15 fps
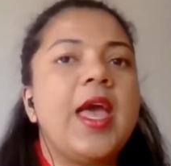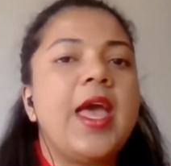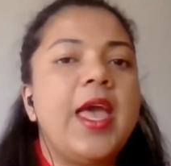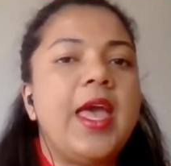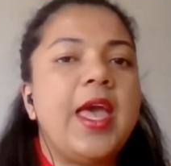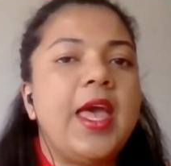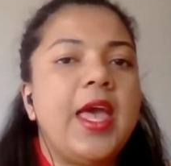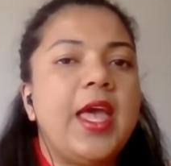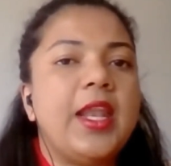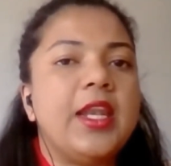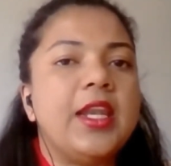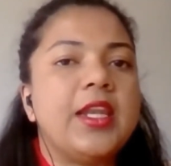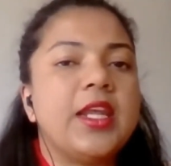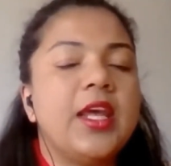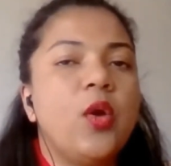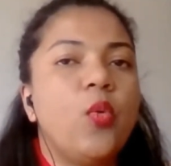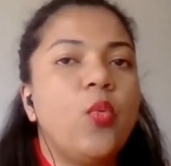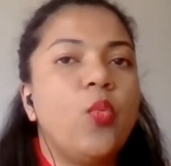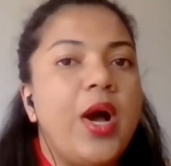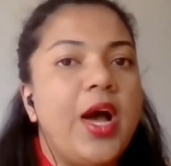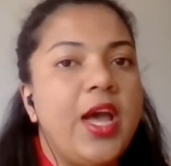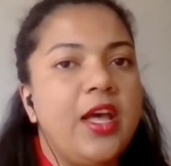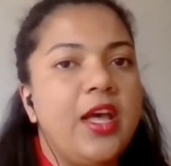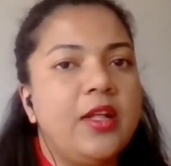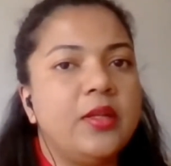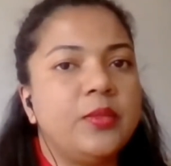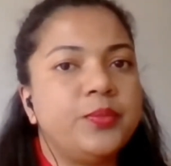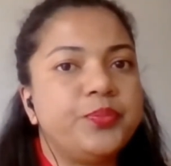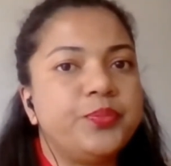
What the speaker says: And while